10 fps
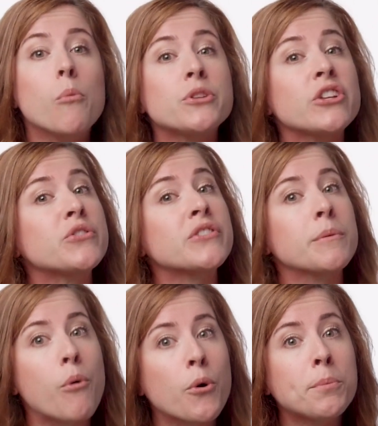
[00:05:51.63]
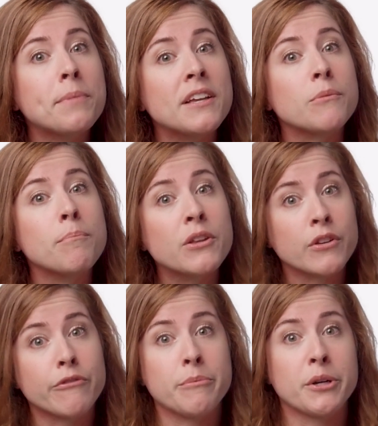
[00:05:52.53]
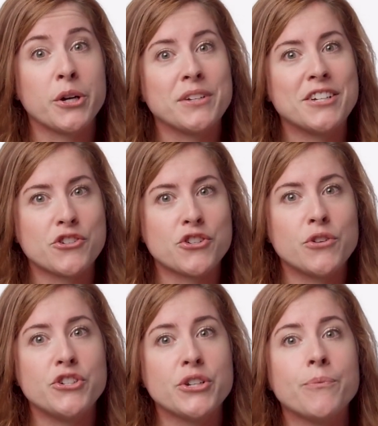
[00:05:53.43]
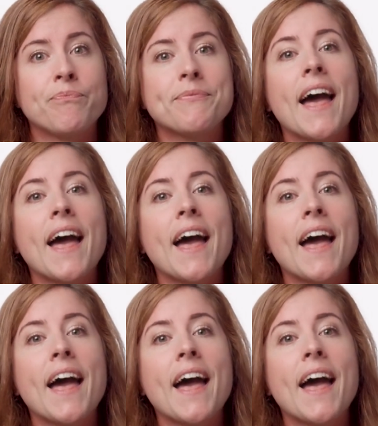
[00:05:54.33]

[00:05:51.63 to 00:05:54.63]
But there's an important piece missing from the code I just showed you.